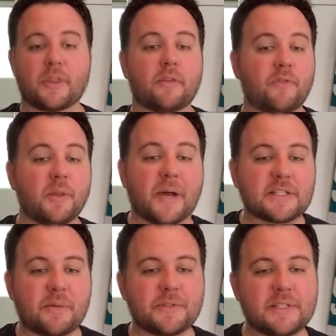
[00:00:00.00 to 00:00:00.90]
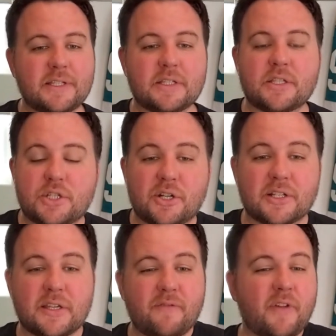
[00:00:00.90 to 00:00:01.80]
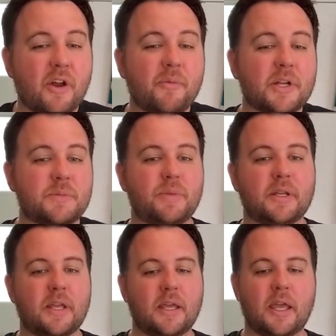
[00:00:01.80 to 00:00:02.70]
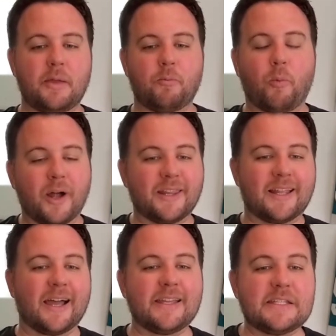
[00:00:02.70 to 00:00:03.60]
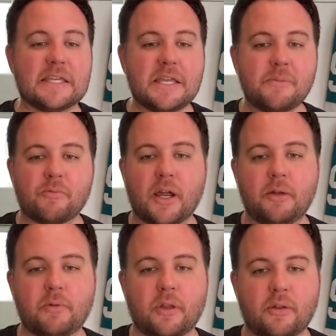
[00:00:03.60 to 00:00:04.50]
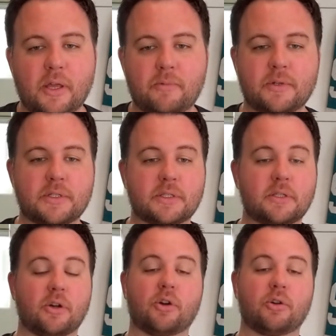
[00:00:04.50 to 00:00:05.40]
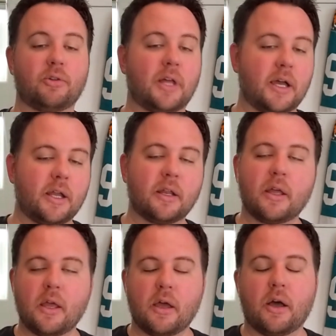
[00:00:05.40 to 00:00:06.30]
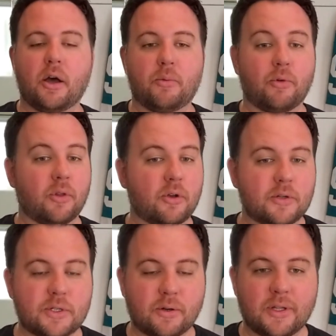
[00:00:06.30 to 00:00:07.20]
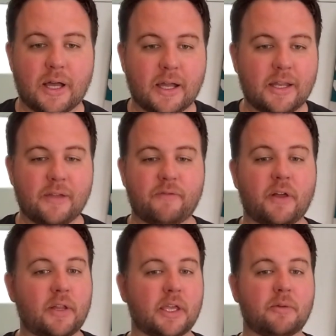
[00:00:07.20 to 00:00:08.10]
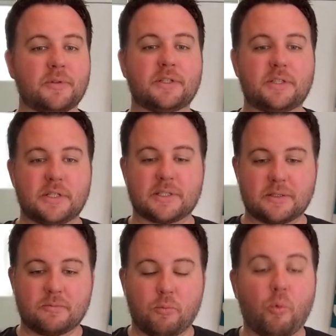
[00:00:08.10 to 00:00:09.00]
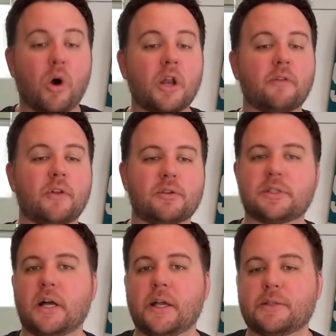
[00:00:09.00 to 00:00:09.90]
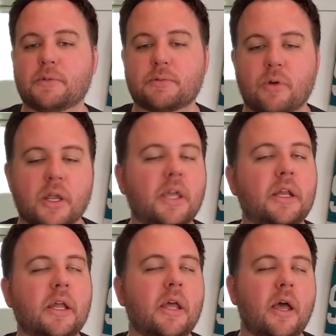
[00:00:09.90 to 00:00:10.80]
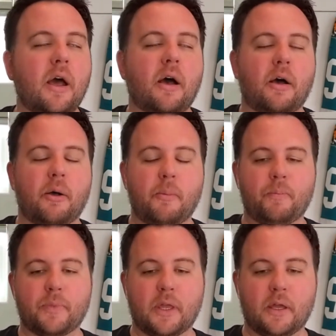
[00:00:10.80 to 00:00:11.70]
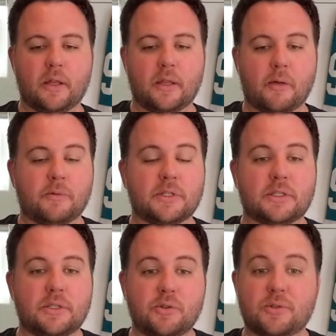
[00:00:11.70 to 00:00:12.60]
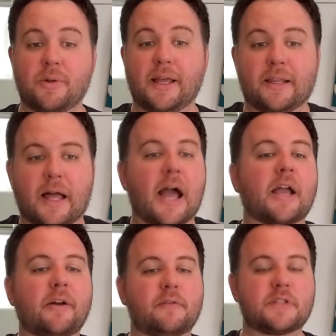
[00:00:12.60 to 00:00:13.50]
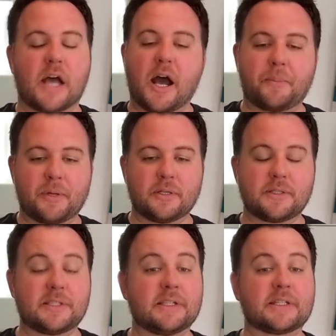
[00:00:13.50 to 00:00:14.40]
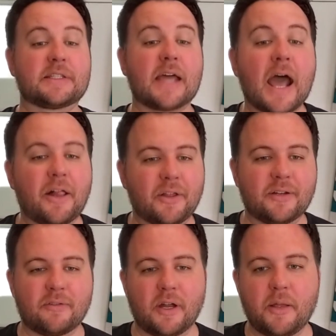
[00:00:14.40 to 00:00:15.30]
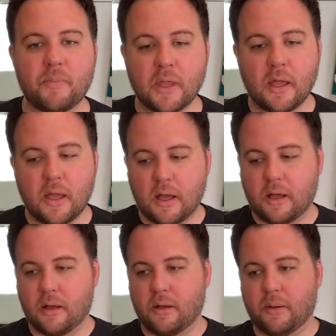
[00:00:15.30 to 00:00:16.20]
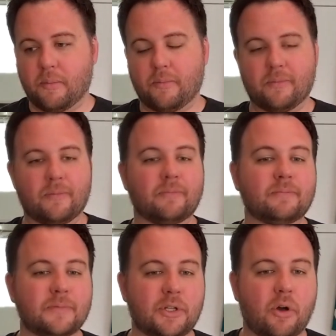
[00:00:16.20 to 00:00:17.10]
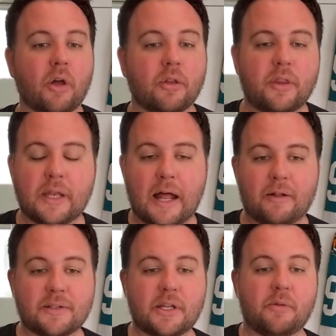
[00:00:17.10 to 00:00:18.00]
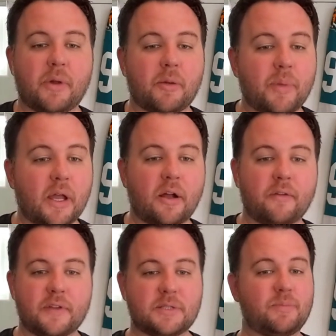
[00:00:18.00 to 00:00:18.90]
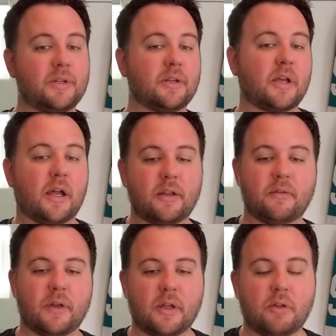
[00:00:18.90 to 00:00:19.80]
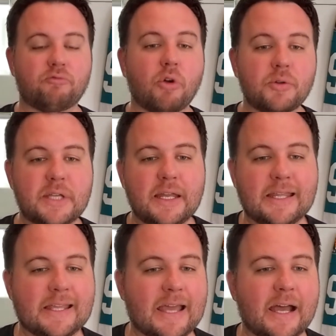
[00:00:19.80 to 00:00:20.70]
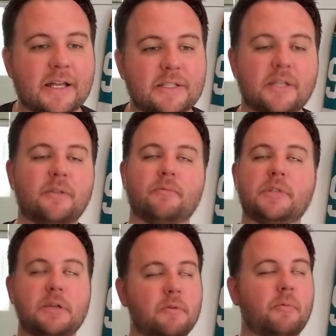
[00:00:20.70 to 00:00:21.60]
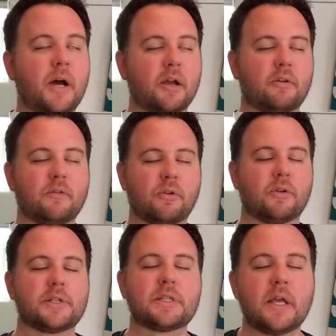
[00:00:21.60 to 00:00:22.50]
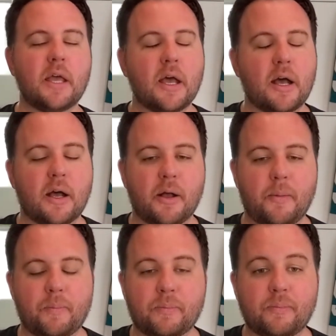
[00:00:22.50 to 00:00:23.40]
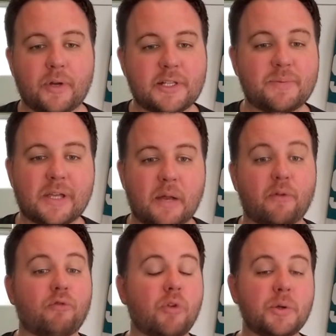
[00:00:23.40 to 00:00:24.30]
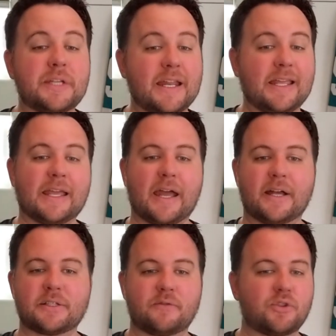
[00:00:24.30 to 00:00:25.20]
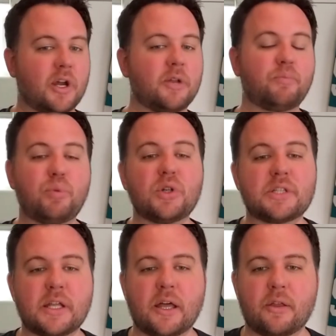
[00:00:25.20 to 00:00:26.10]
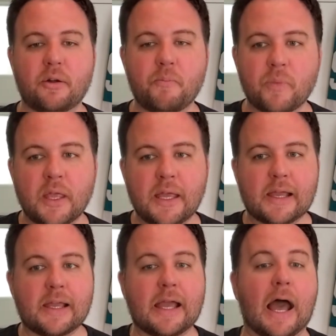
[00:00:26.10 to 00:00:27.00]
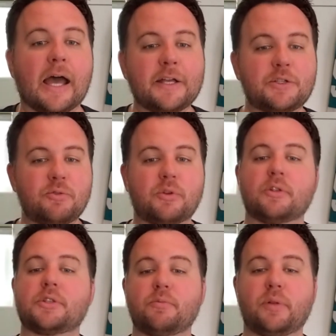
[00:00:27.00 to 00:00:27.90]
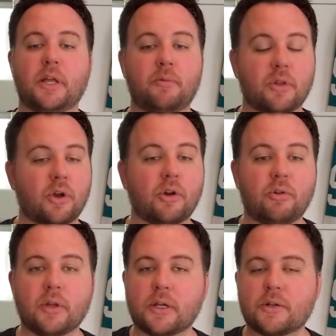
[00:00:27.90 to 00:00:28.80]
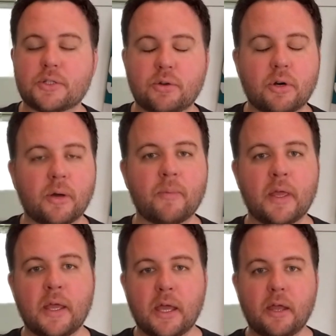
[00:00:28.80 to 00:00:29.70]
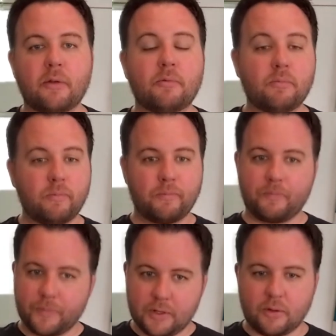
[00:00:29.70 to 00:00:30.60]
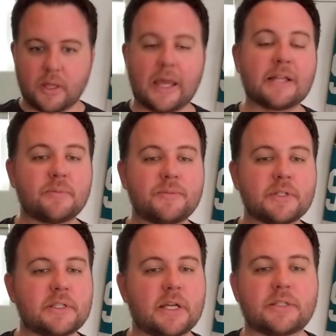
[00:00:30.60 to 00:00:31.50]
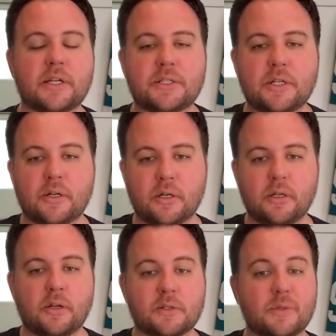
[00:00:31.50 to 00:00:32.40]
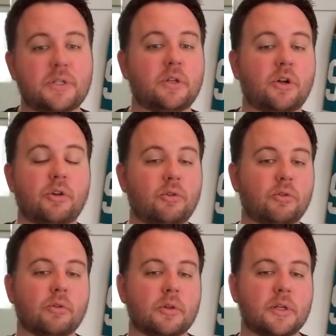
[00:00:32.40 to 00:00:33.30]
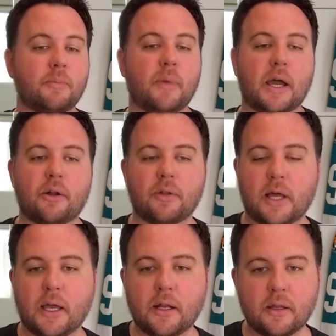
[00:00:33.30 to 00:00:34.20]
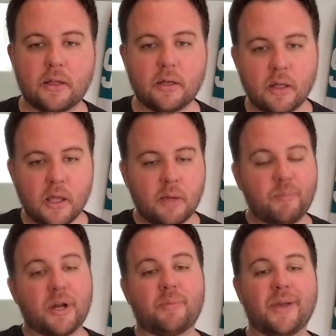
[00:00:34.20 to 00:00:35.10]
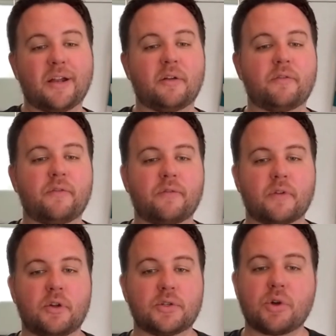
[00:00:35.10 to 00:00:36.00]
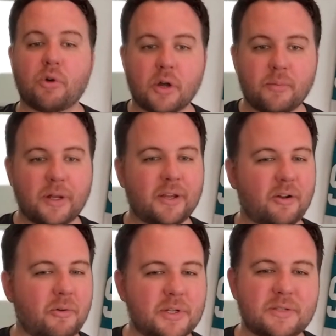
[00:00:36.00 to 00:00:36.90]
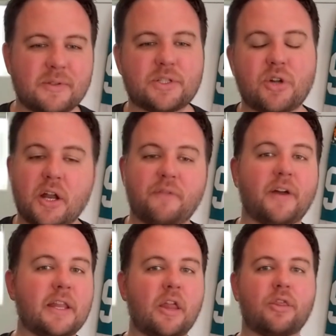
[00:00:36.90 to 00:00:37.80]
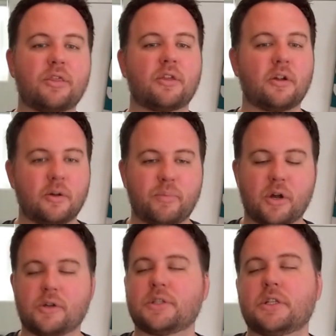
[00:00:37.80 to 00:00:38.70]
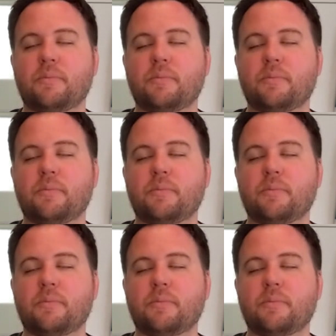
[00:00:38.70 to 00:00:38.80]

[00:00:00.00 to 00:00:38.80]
For the past couple seasons, the Sharks have very much been a one-line team, right? Whether that was the Hertl line or the Couture line, it felt like it was just one of those lines was working. And that was due to a lack of top six talent, right? You know, other than Alexander Barabanov, it's been kind of a rotating cast, and Timo Meier, of course, but it's been kind of a rotating cast of trying to put together guys who can to play with Hertl and Couture. And, you know, they had some success last year, and, you know, especially the Hertl Meier line and then Barabanov Couture, but it always was trying to find that third person to